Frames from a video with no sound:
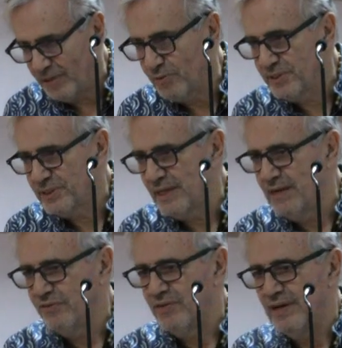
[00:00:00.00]

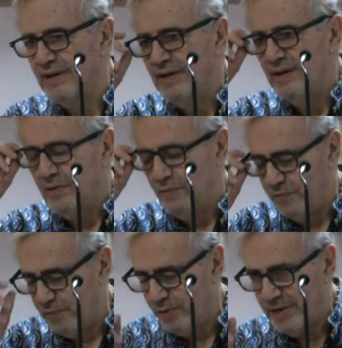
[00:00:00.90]
nostalgia
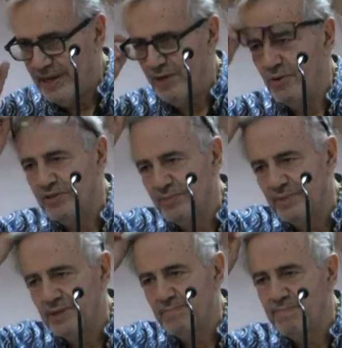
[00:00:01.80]
for an
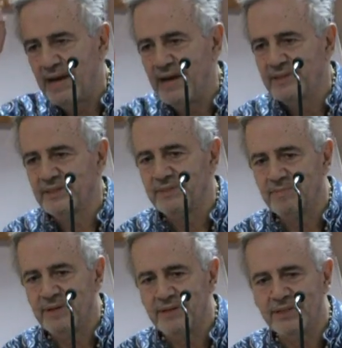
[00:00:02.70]
Ottoman past,
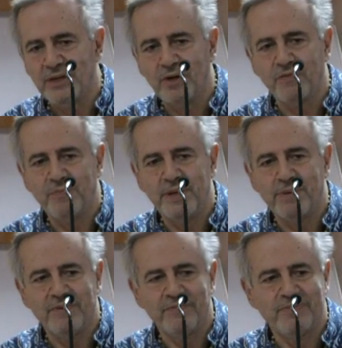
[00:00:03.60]
because a lot of
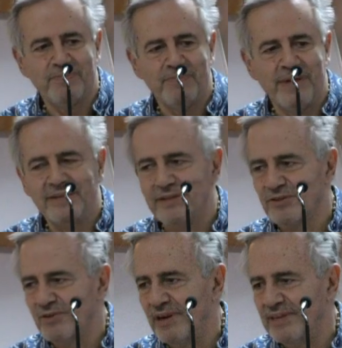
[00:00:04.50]
people have made
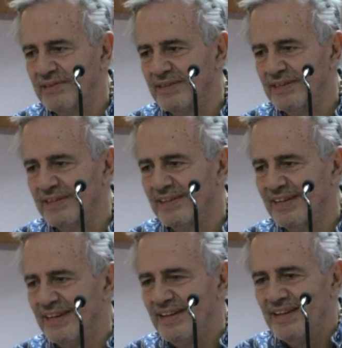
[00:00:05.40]
this critique
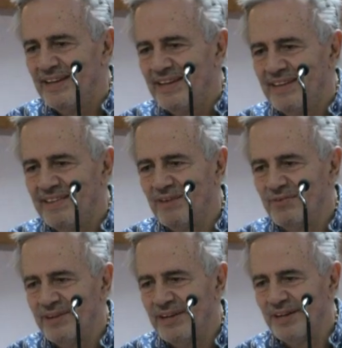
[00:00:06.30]

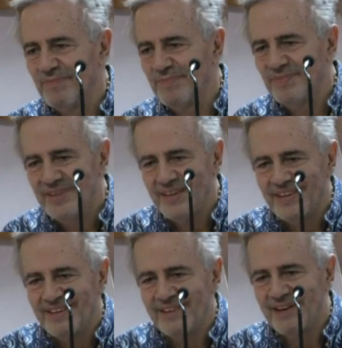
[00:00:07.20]
that um,
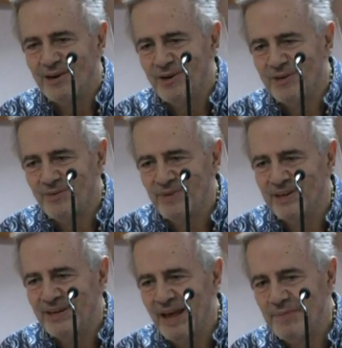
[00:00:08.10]
they're look,
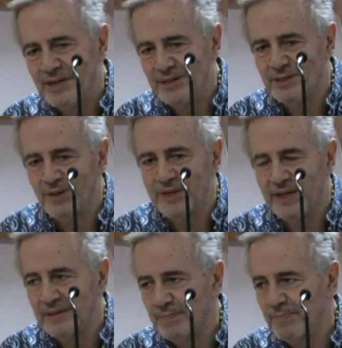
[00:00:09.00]
we're, I mean, he's
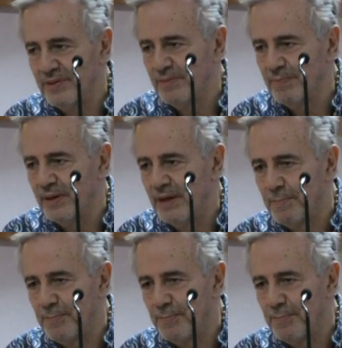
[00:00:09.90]
looking at the, the um,